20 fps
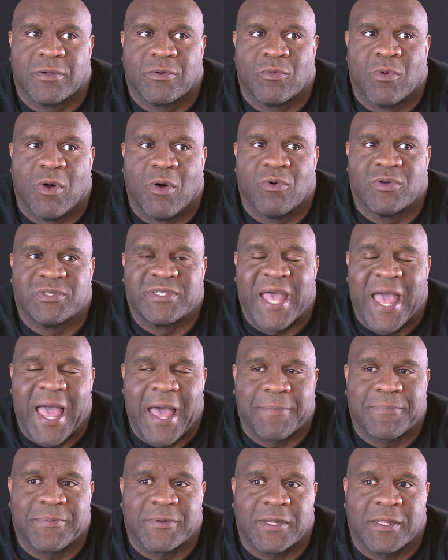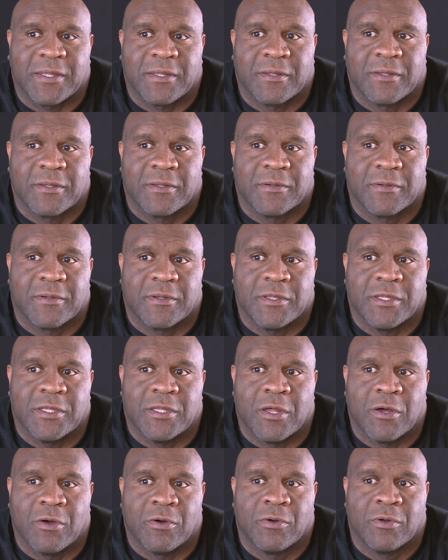what was happening, you
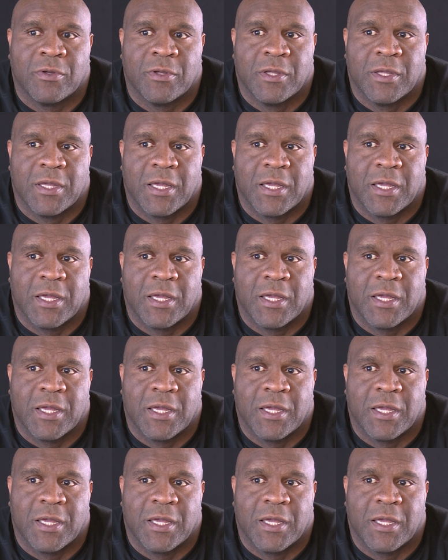know.